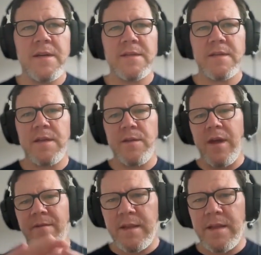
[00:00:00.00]
As I said, you
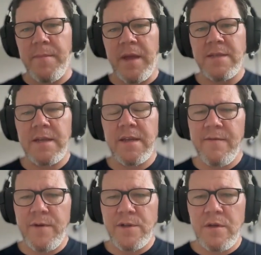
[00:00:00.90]
have the basic
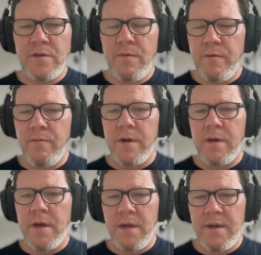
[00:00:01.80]
infrastructure. We run
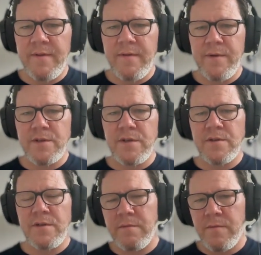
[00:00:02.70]
a lot of
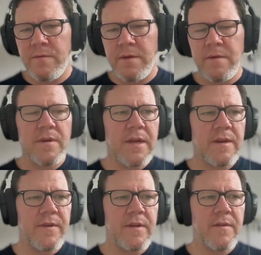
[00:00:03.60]
infrastructure. We kind
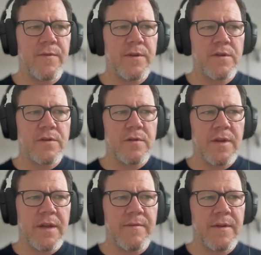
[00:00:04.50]
of an infrastructure
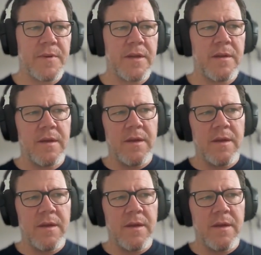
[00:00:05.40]
native company.